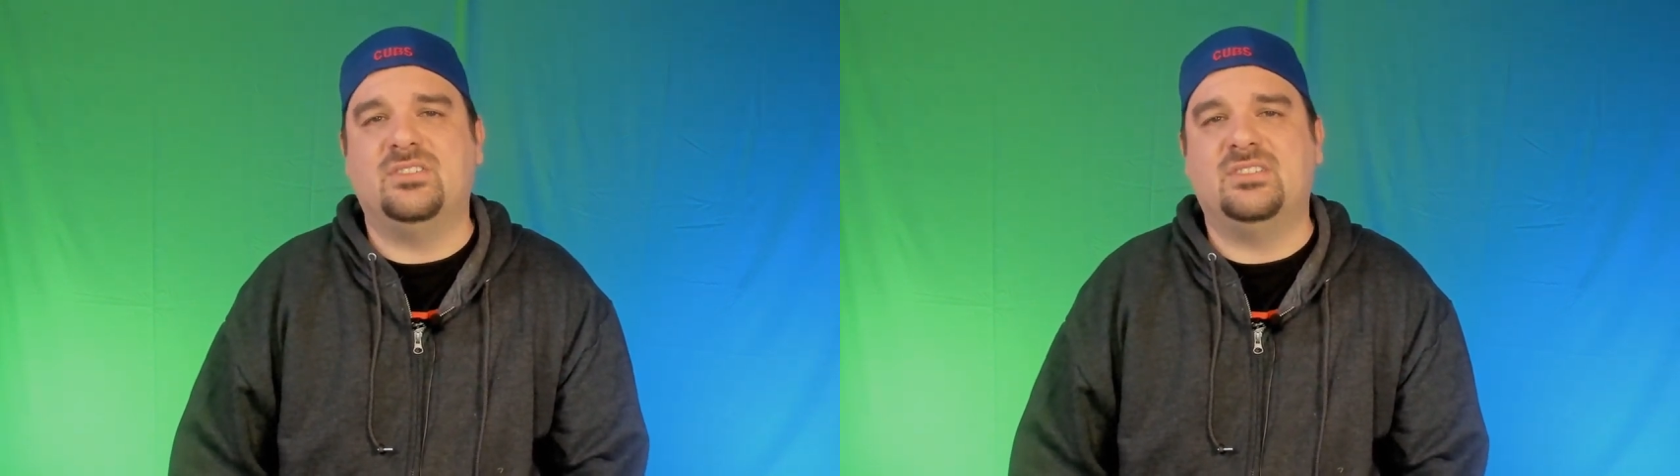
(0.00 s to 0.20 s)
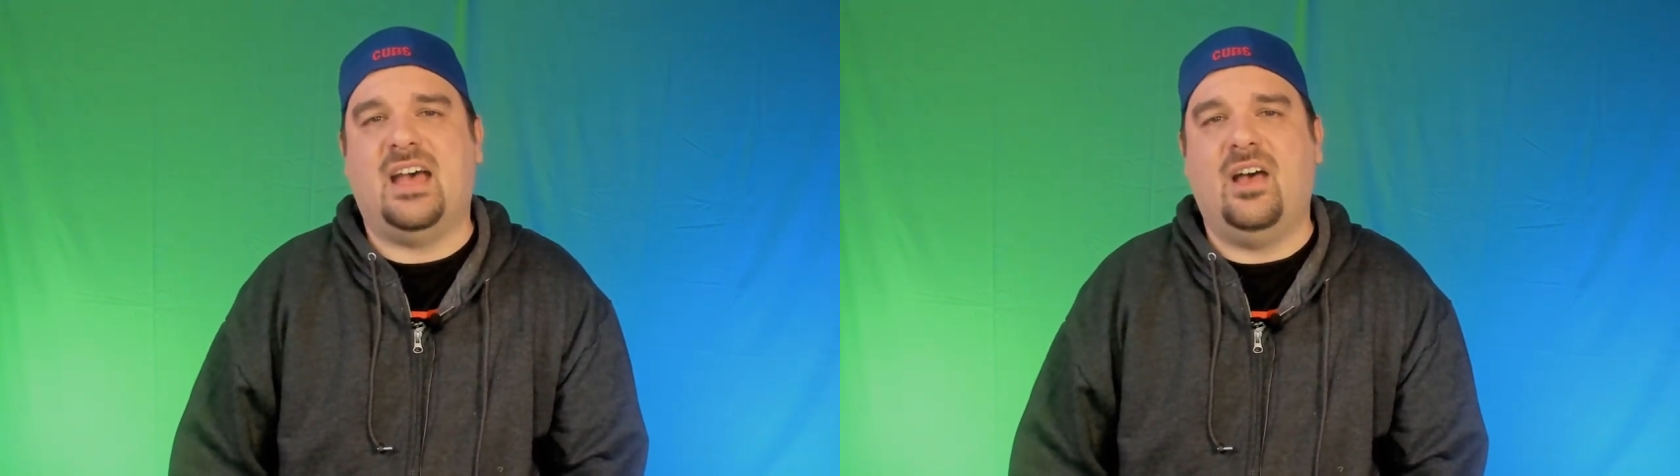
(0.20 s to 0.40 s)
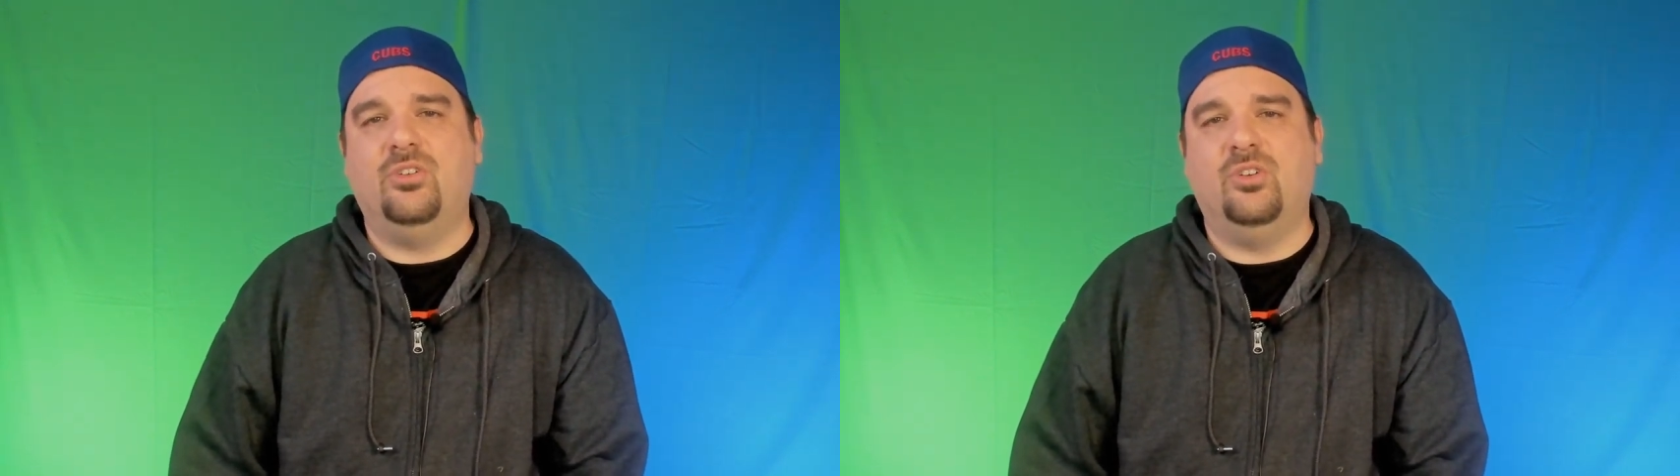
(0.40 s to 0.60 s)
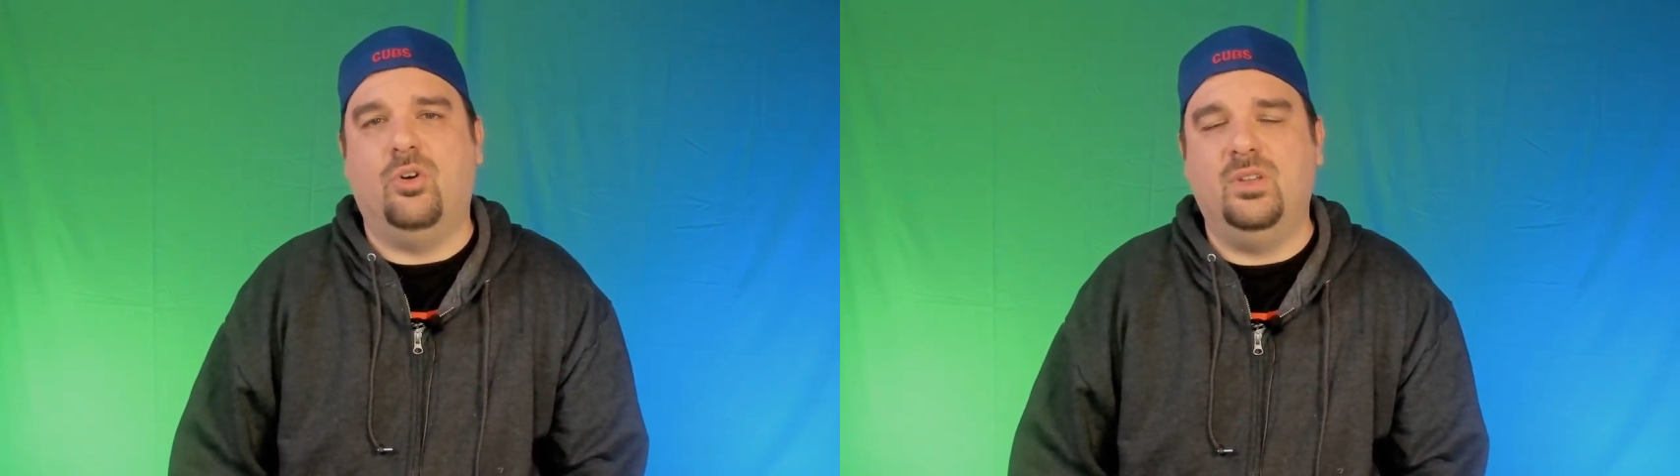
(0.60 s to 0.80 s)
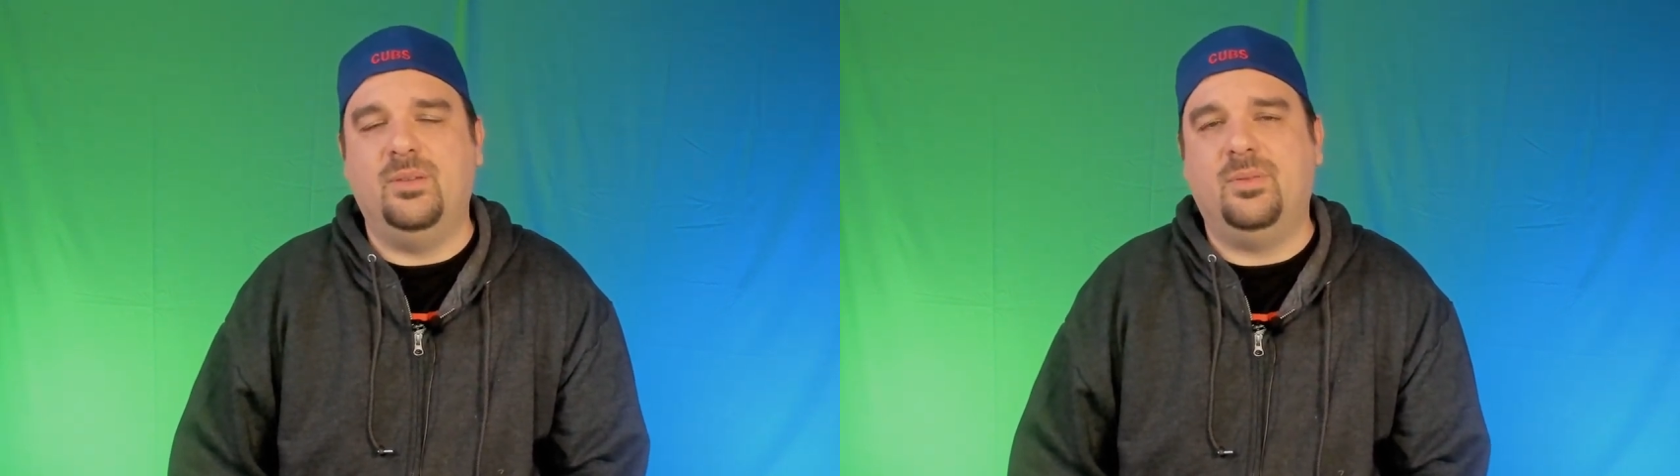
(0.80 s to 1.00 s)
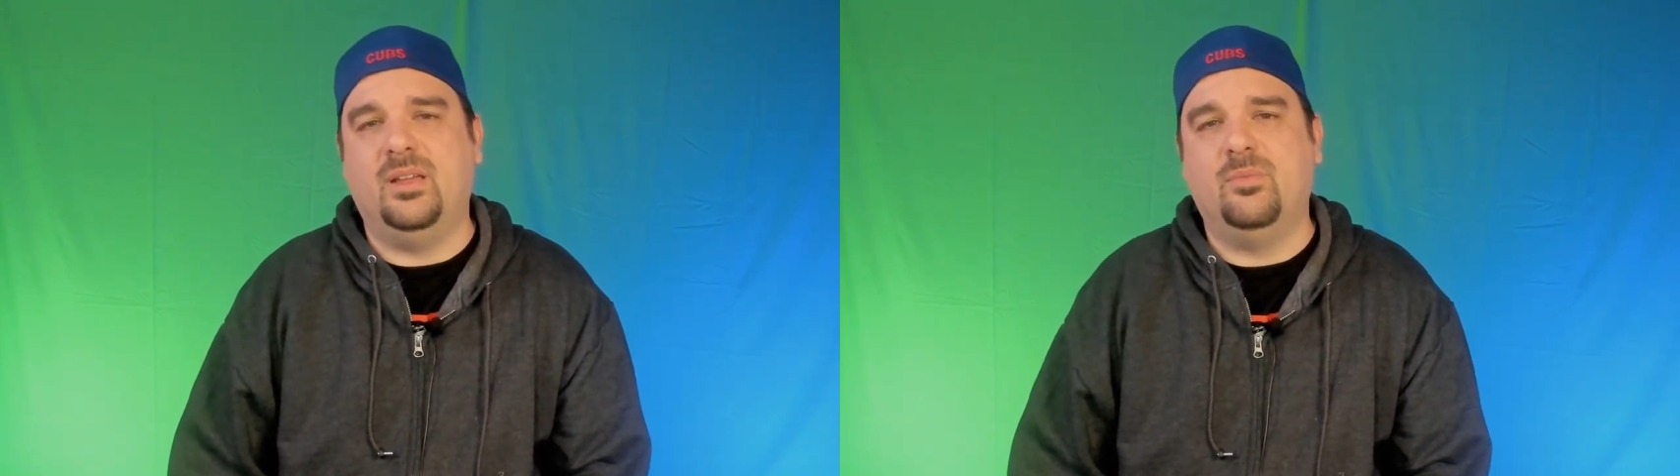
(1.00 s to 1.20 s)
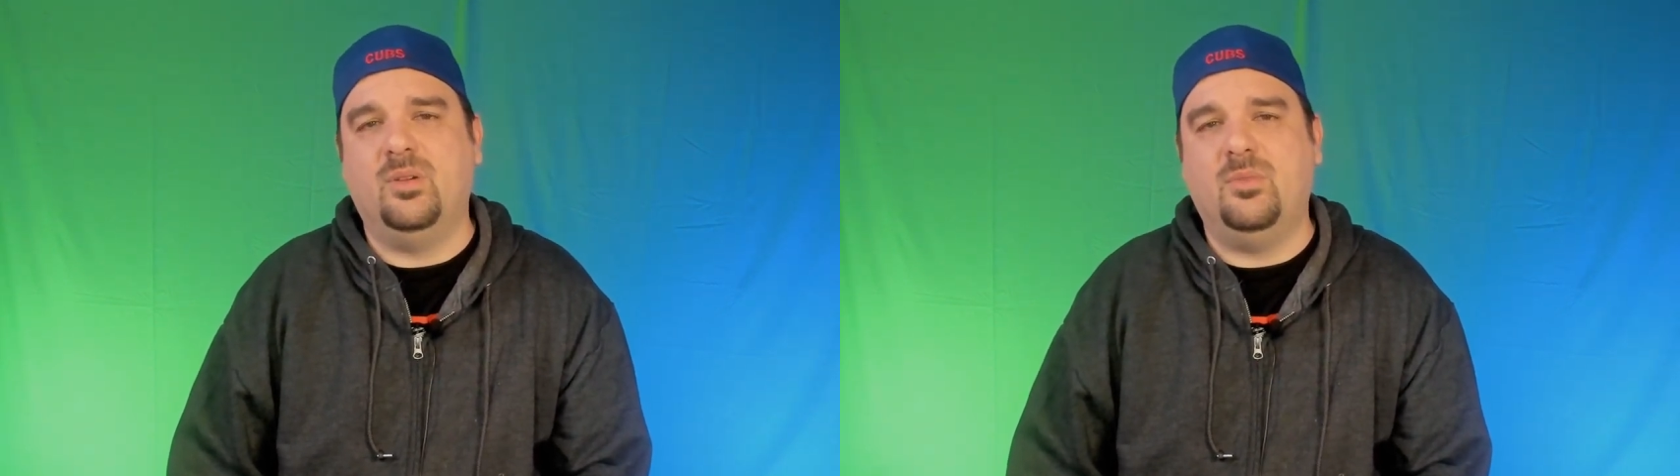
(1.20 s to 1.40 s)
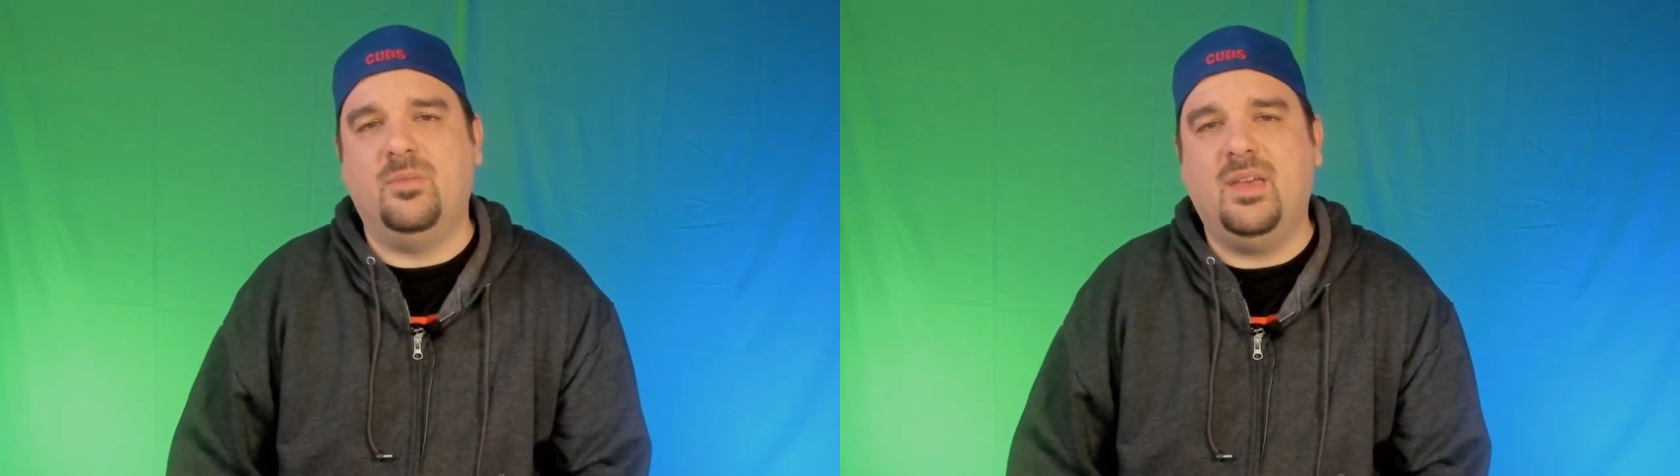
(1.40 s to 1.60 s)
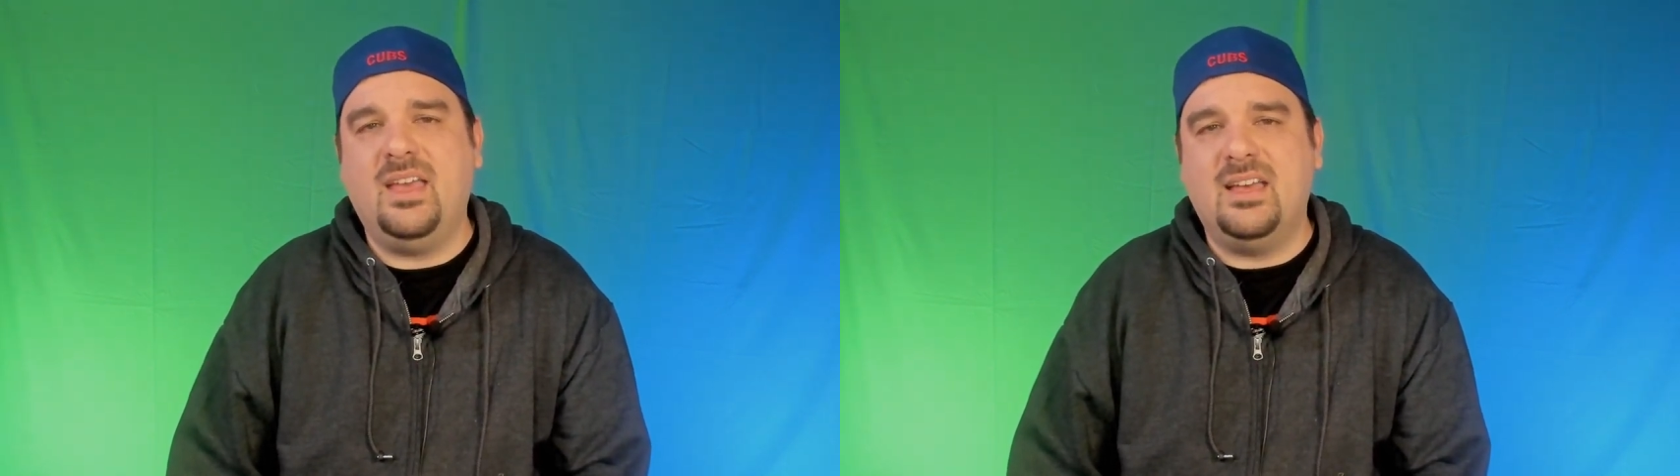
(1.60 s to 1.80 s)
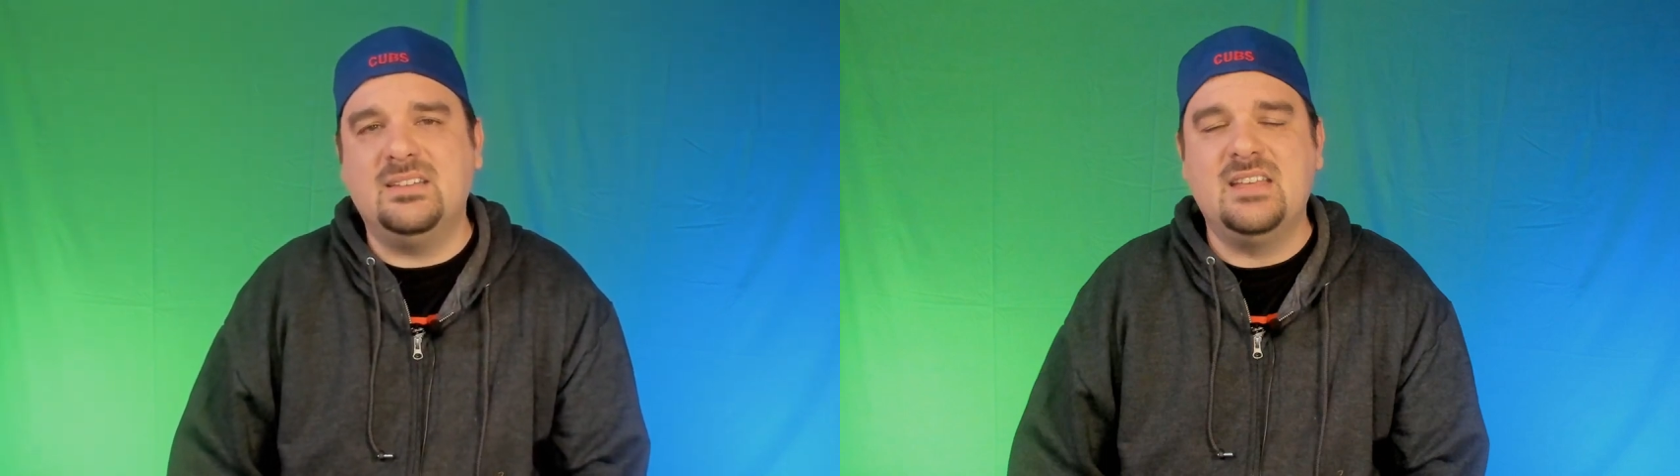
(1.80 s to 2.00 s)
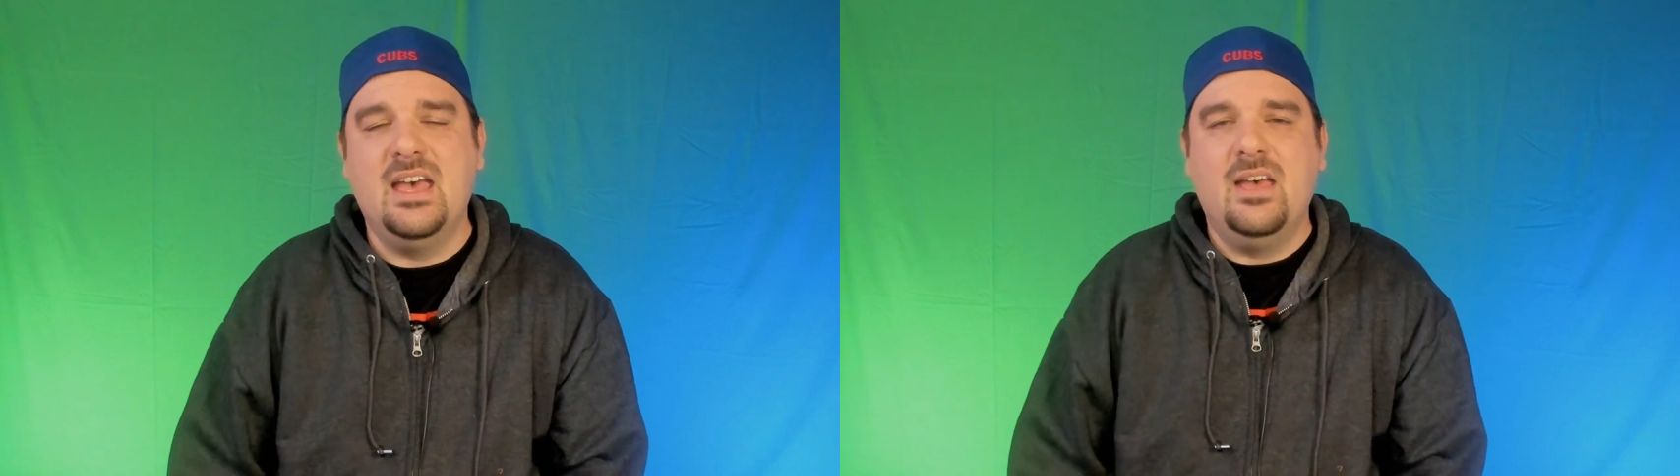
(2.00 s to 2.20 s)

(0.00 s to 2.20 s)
style and you're only playing premium hands,